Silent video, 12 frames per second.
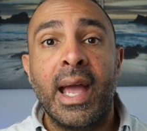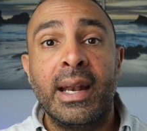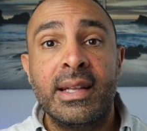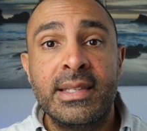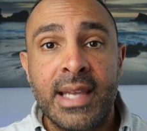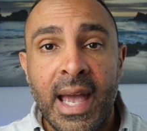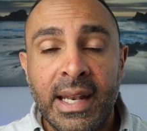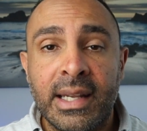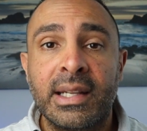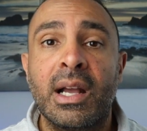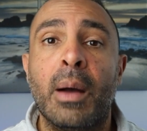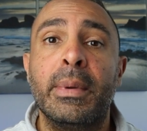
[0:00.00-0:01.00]
and a
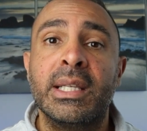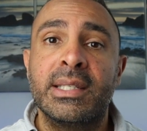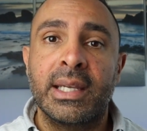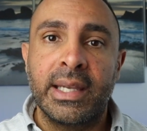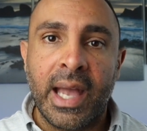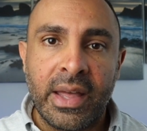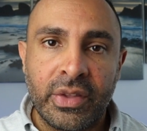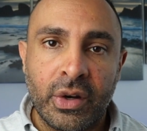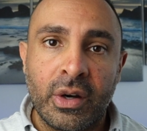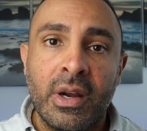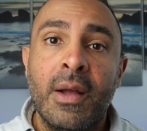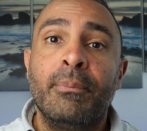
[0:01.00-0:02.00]
tenant coming
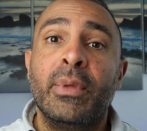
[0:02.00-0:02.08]
together